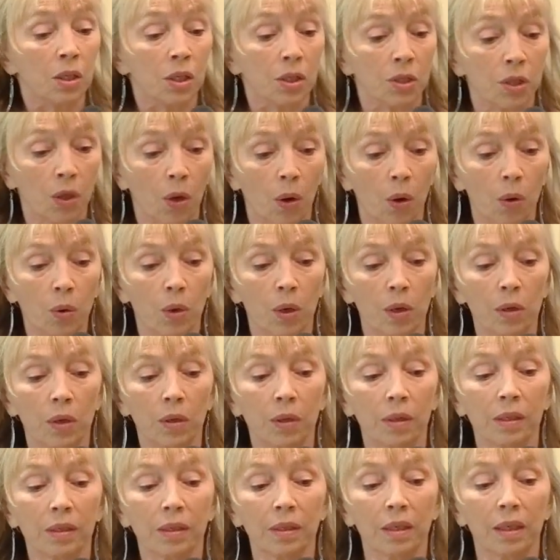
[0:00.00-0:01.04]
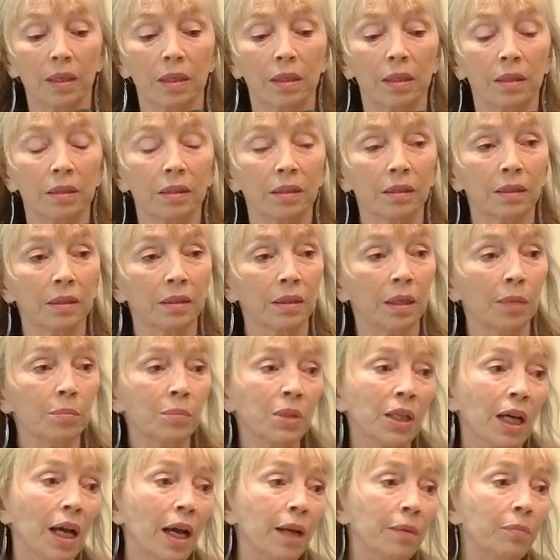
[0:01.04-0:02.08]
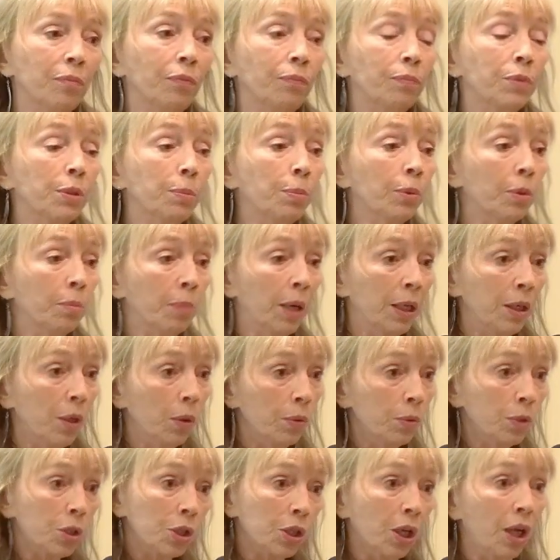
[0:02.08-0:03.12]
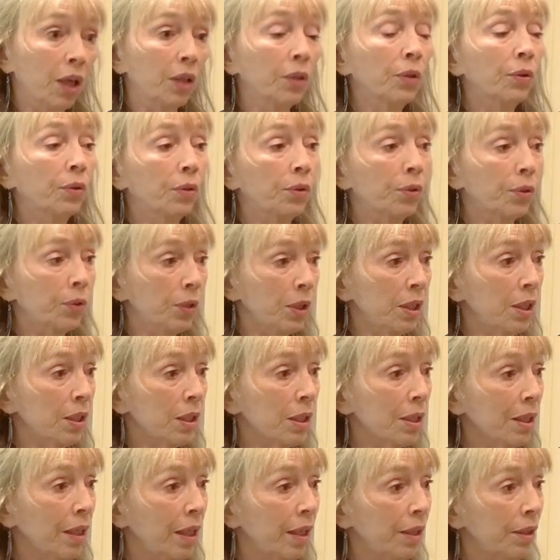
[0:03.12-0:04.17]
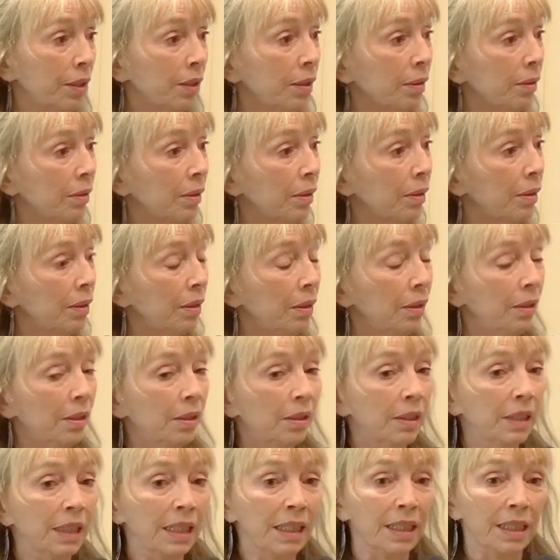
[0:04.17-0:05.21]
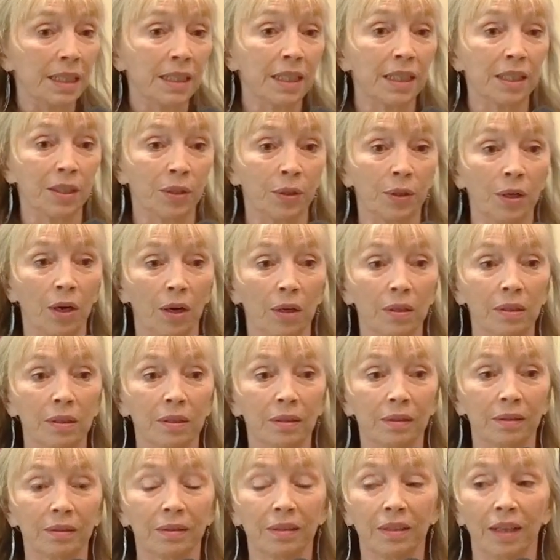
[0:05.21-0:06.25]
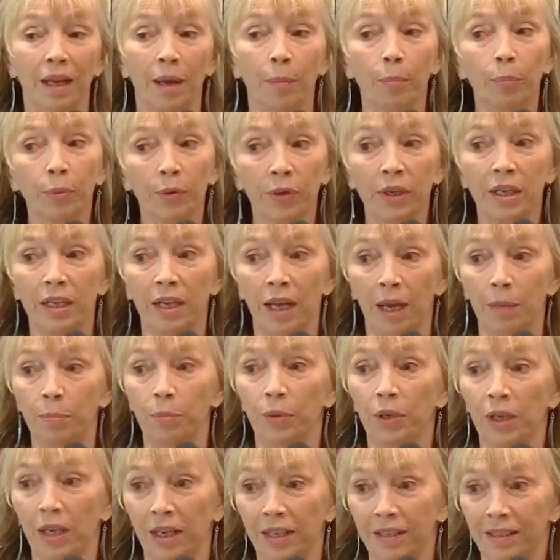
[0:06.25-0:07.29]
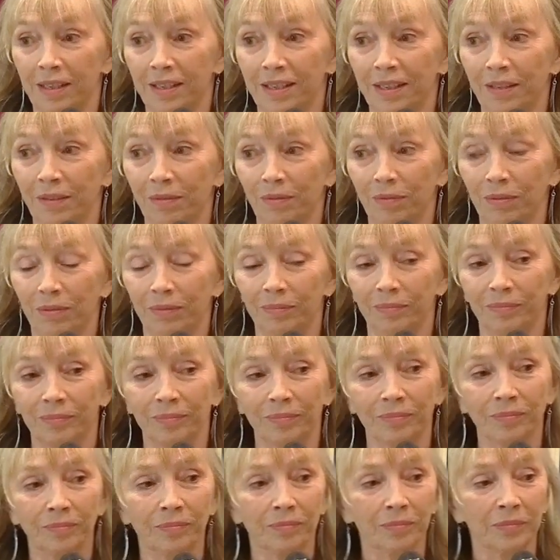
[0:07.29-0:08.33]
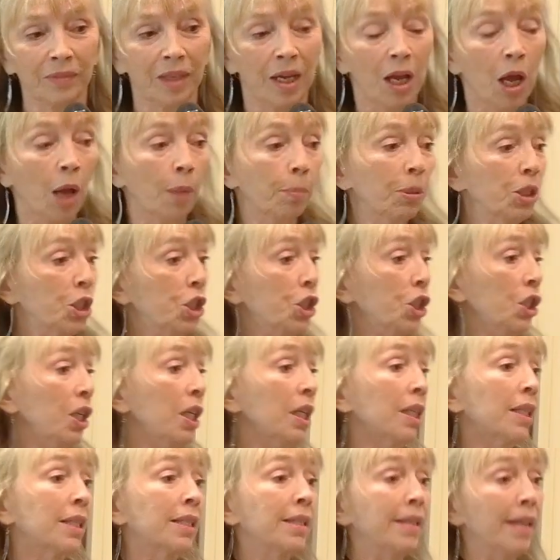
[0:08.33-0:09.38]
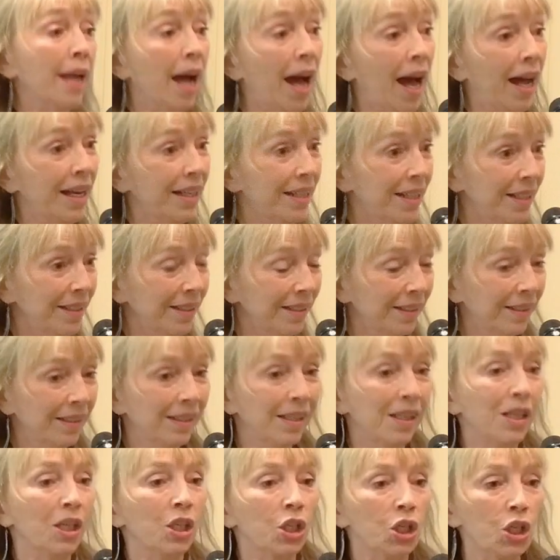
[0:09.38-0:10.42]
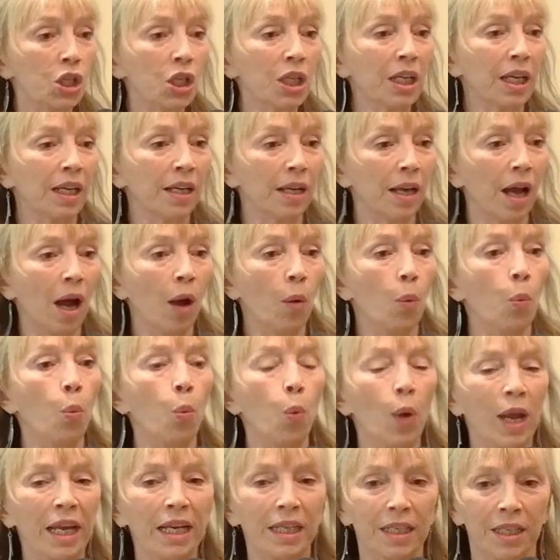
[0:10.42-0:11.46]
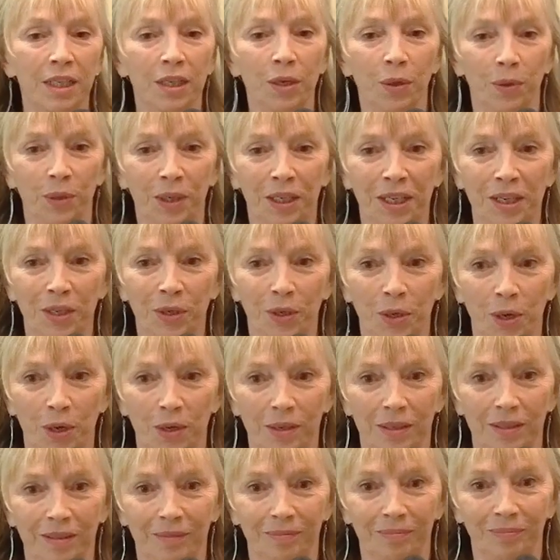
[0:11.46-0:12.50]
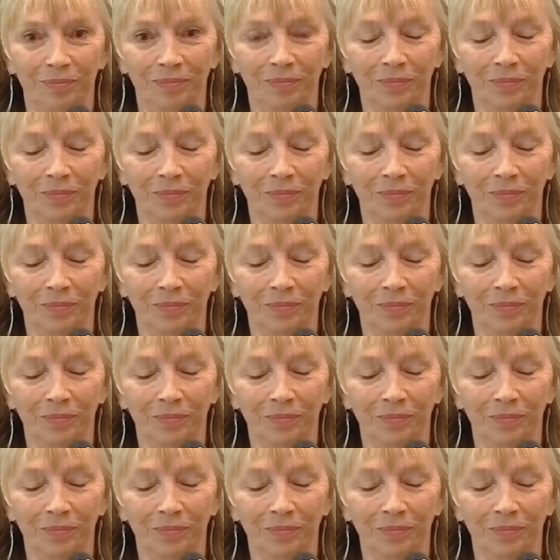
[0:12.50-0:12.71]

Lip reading: So come time to put my own child, 30 years later, into kindergarten, I'm pretty apprehensive. But she is not. She cannot wait to go to kindergarten.